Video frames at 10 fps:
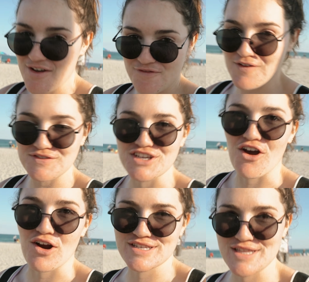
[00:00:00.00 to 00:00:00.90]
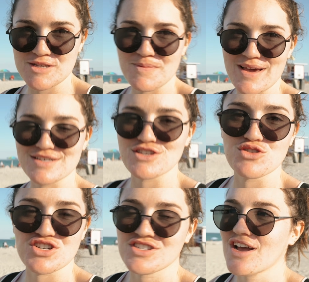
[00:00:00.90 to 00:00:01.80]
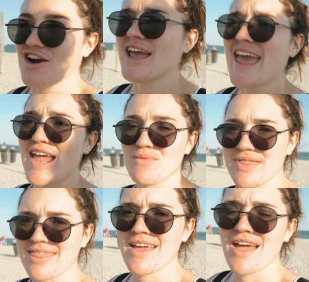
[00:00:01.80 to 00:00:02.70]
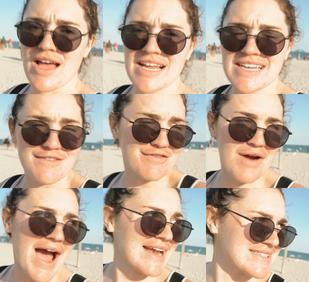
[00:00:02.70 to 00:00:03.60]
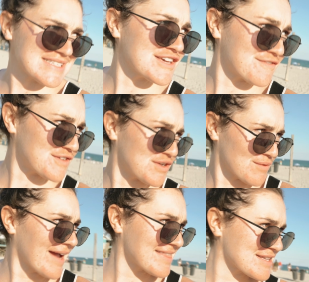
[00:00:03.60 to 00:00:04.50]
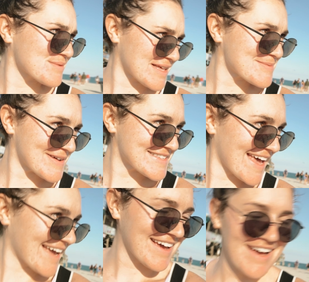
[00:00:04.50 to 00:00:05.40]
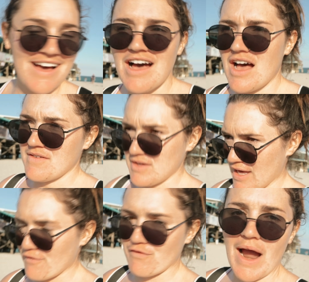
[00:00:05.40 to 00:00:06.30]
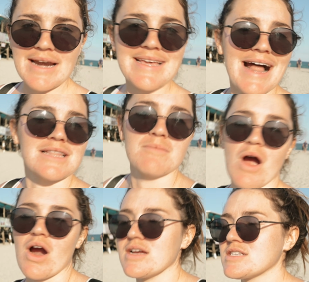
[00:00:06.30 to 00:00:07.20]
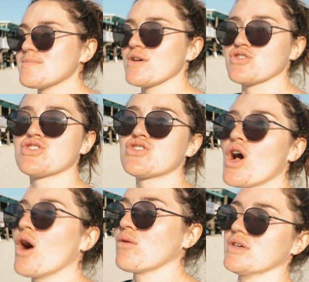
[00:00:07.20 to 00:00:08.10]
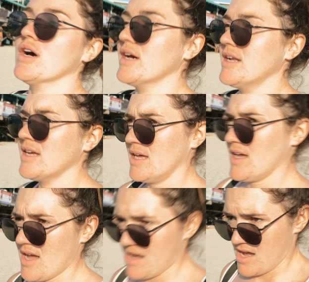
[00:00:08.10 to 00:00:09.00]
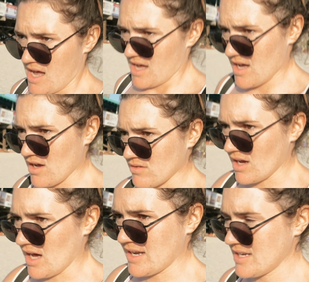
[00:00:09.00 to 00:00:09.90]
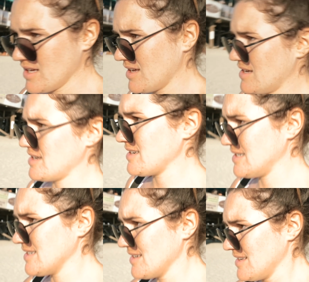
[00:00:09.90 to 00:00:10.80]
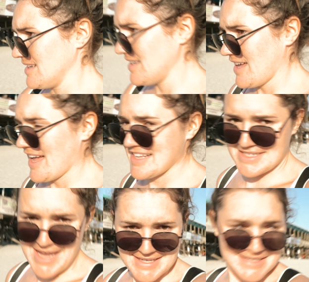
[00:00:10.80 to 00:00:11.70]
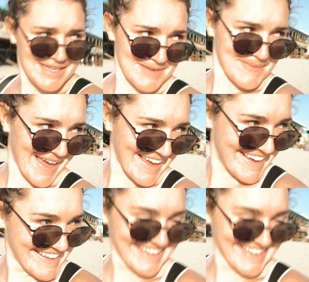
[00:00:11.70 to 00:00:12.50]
50 yards of this place, you just are hit with fried seafood, right? That's what that smells like? Or like fried calamari. It smells so good. Oh God. It's testing me.